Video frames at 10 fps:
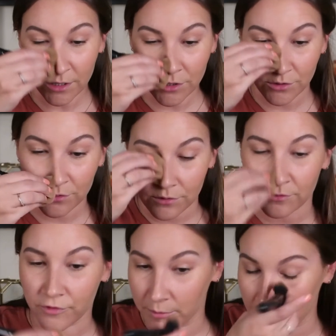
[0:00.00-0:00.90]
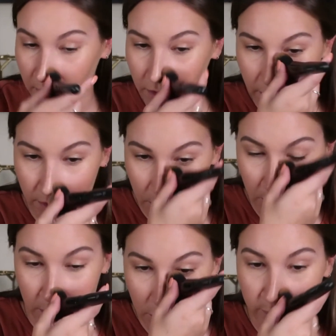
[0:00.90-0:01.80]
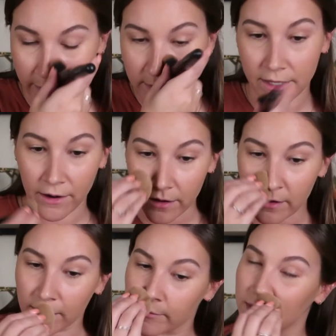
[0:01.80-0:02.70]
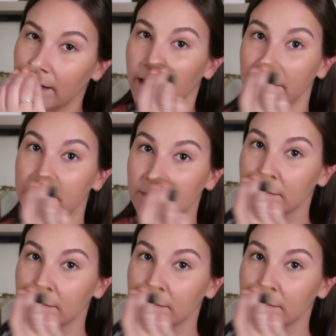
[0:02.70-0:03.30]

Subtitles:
could do, from here, you could do mascara and be done.